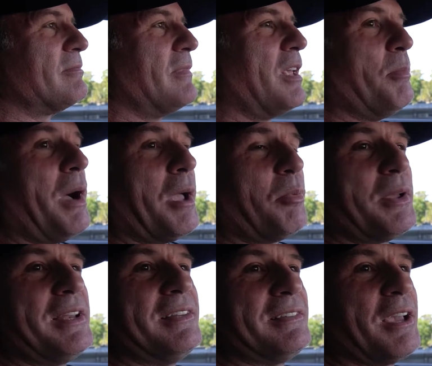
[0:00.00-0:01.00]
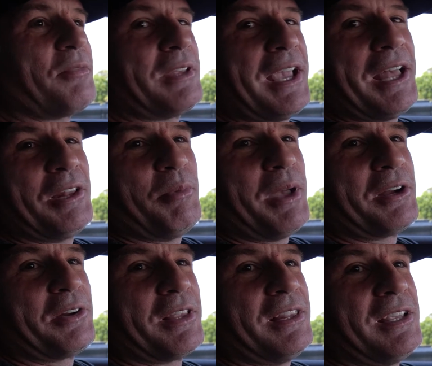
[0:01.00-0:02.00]
in my opinion, definitely handle
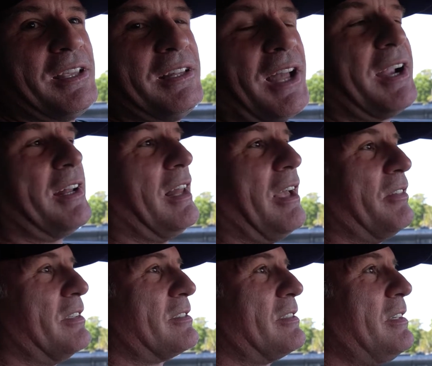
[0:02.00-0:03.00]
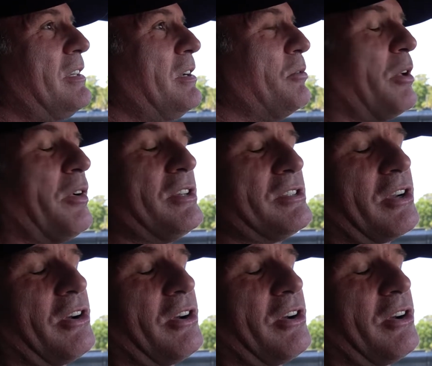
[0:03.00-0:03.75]
better than the 911s, rear-engine